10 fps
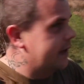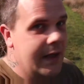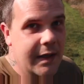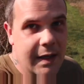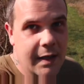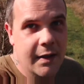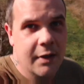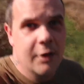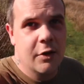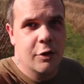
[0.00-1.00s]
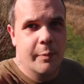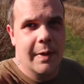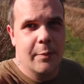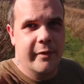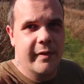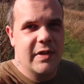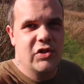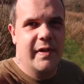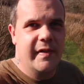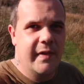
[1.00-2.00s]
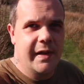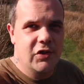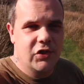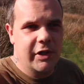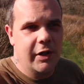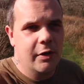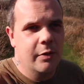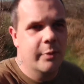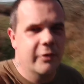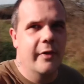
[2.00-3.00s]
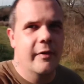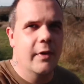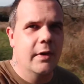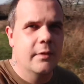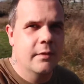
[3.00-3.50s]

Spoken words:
get in the air, you'll be able to see GCHQ, which is the